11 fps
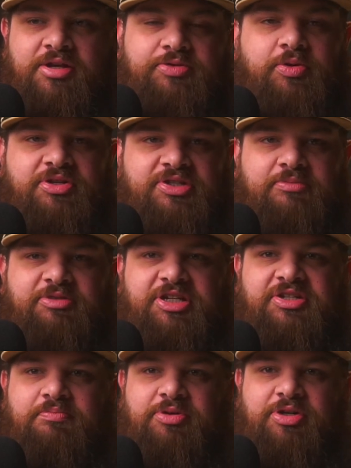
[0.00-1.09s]
He's written some
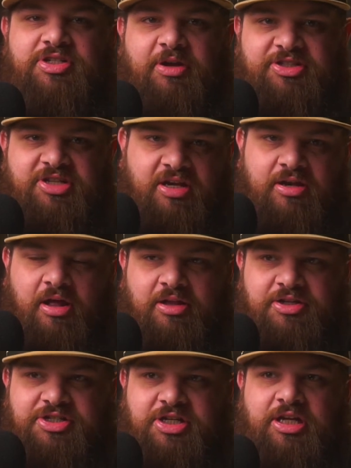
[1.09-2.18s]
decent books about
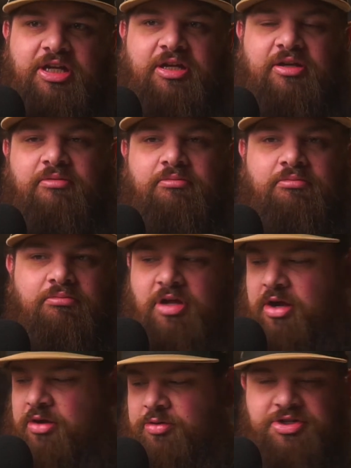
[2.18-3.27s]
technology and
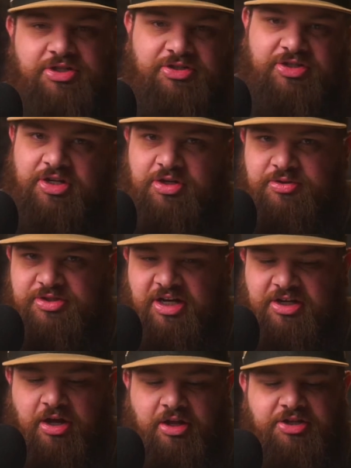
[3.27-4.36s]
how Christians can use
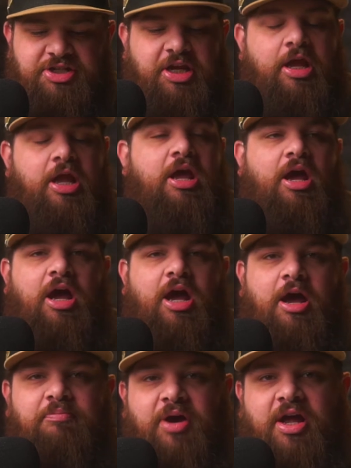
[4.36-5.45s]
technology,
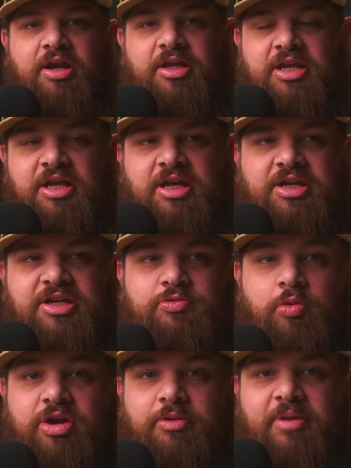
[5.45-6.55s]
but he is
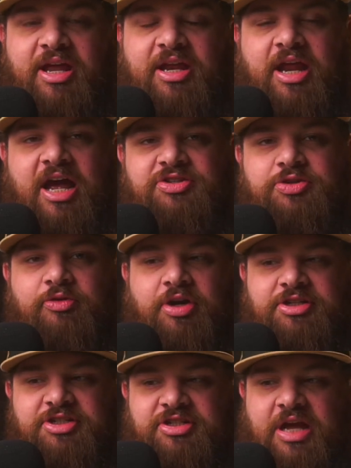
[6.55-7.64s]
one of the main guys
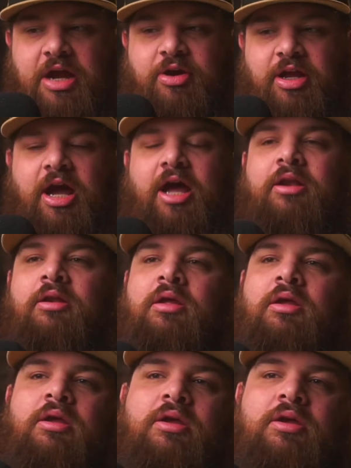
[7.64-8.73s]
over at Desiring God.
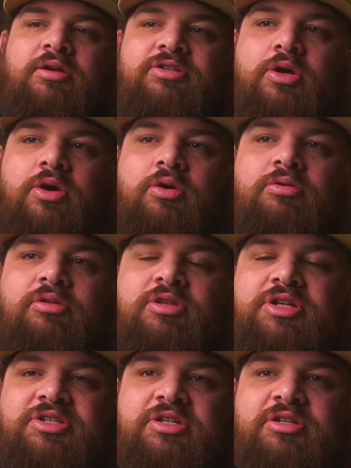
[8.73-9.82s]
So
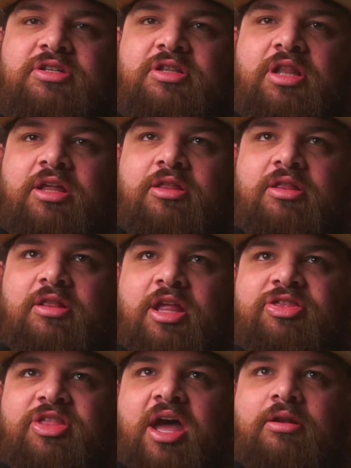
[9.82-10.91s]
this is like,
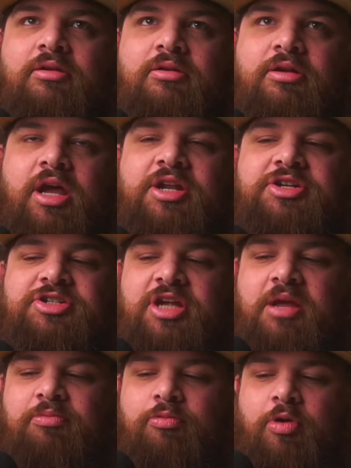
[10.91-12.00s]
let that kind of
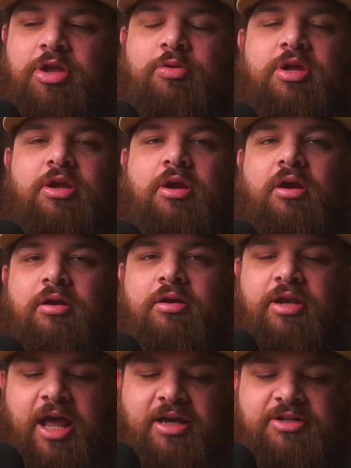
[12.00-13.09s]
shape what you hear
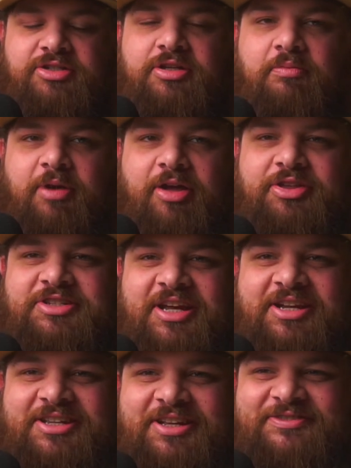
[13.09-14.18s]
next about this
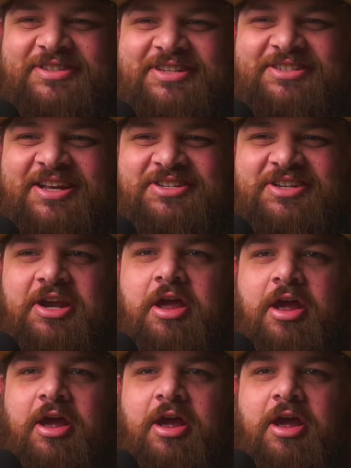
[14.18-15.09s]
idea of succession